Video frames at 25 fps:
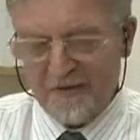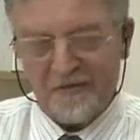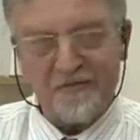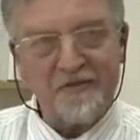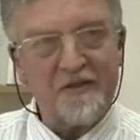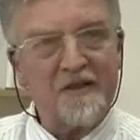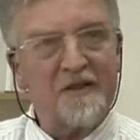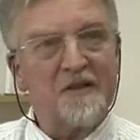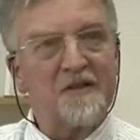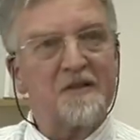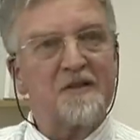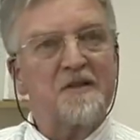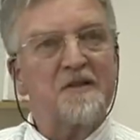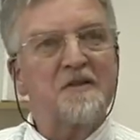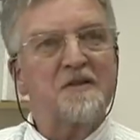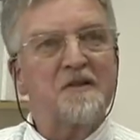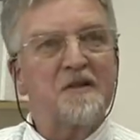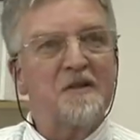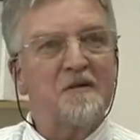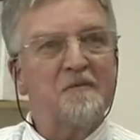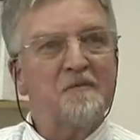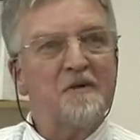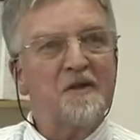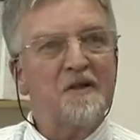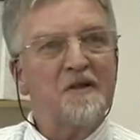of the
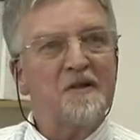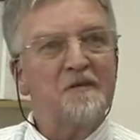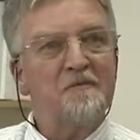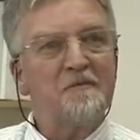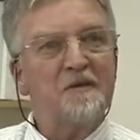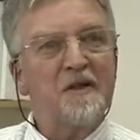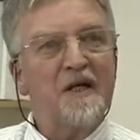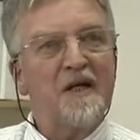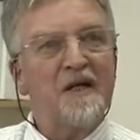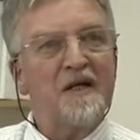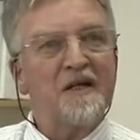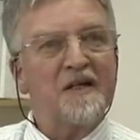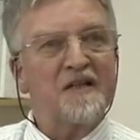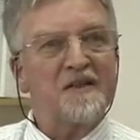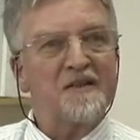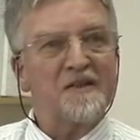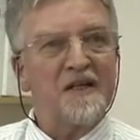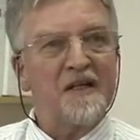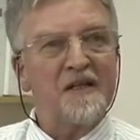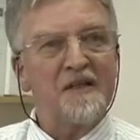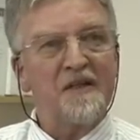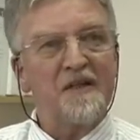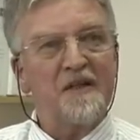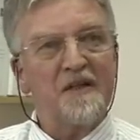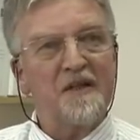existing one and we are
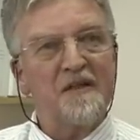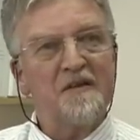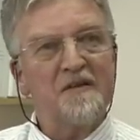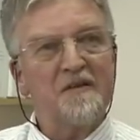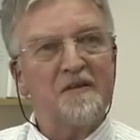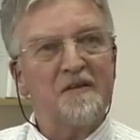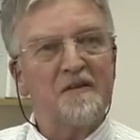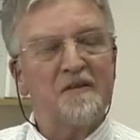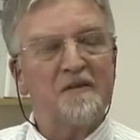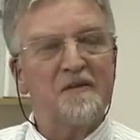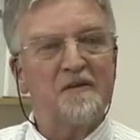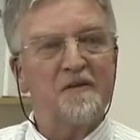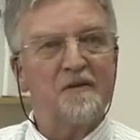extending it